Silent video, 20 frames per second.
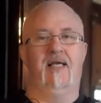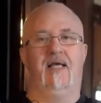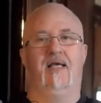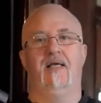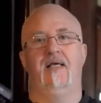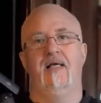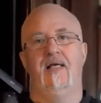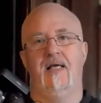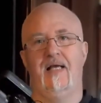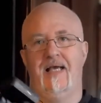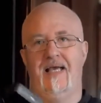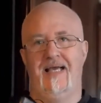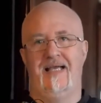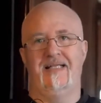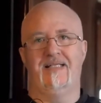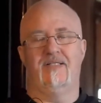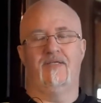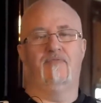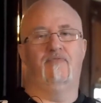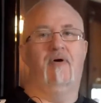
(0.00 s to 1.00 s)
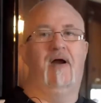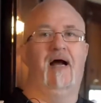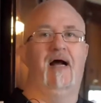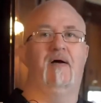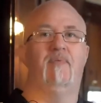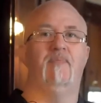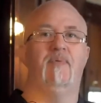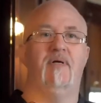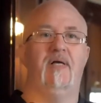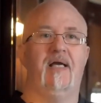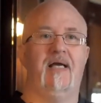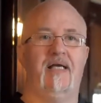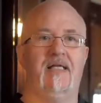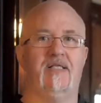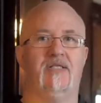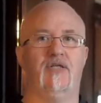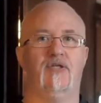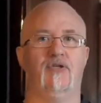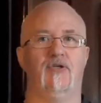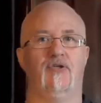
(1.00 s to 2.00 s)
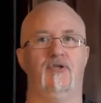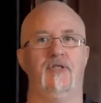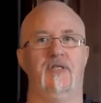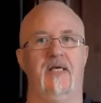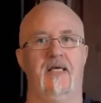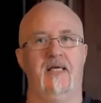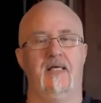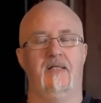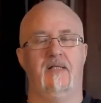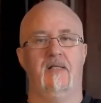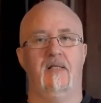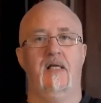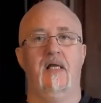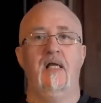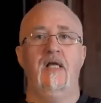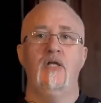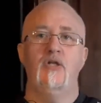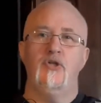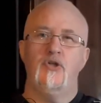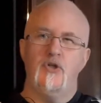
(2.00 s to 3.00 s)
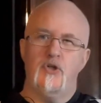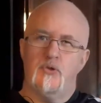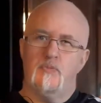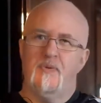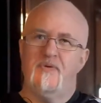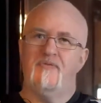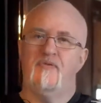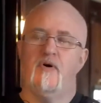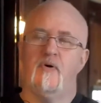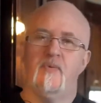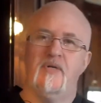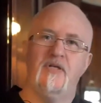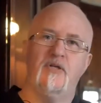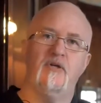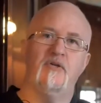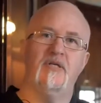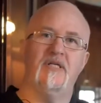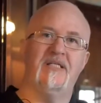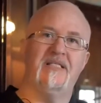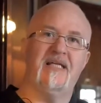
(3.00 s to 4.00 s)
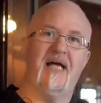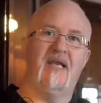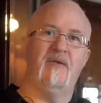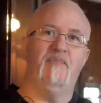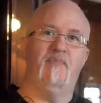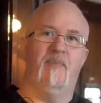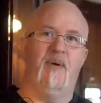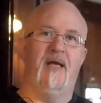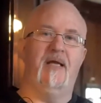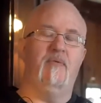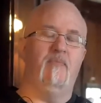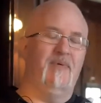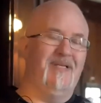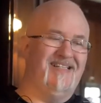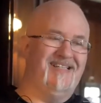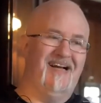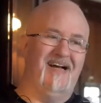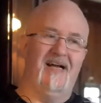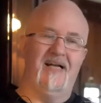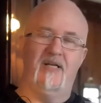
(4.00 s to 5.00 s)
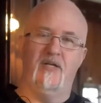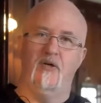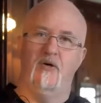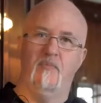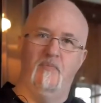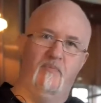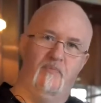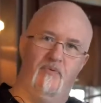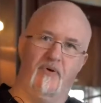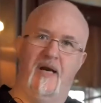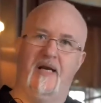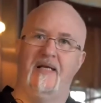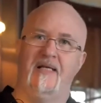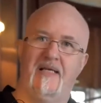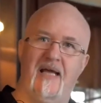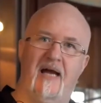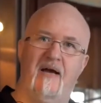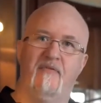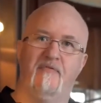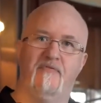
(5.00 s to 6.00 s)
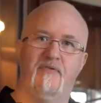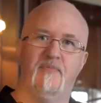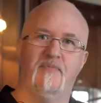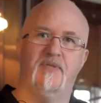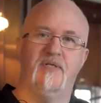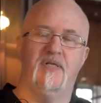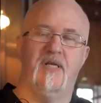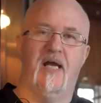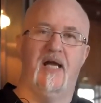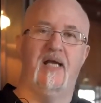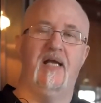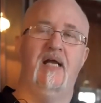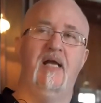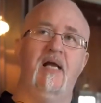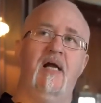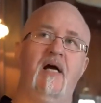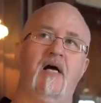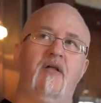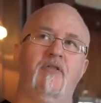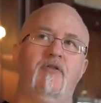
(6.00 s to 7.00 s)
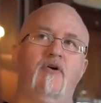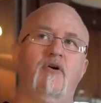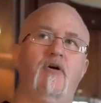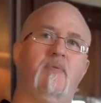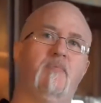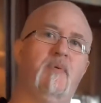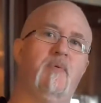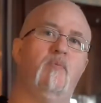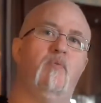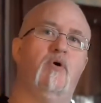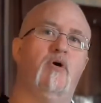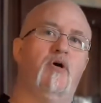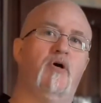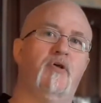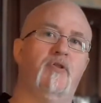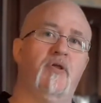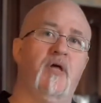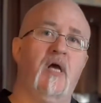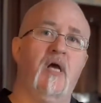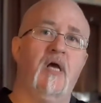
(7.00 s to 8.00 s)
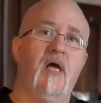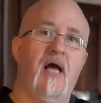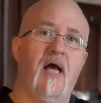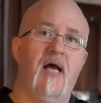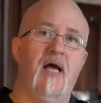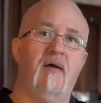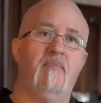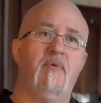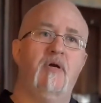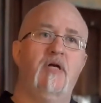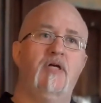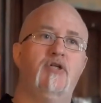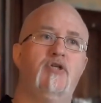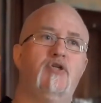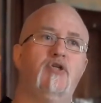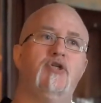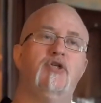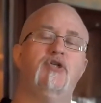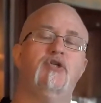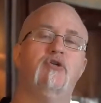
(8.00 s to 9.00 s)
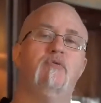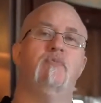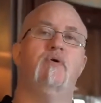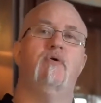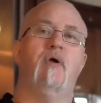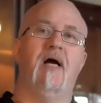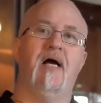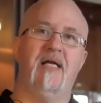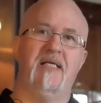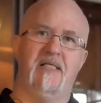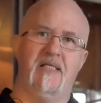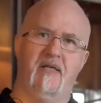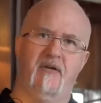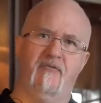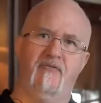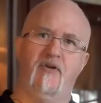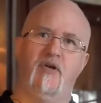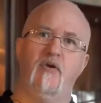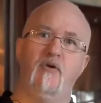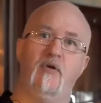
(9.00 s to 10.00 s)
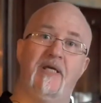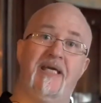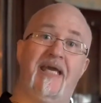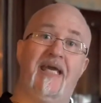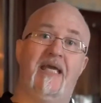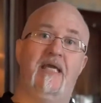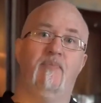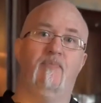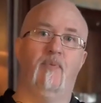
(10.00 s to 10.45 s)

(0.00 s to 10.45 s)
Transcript: it. It's a wrap. It's a done deal. Just before we do the sad bit and we tidy up and break down from today, I thought it'd be worth just summarising a few key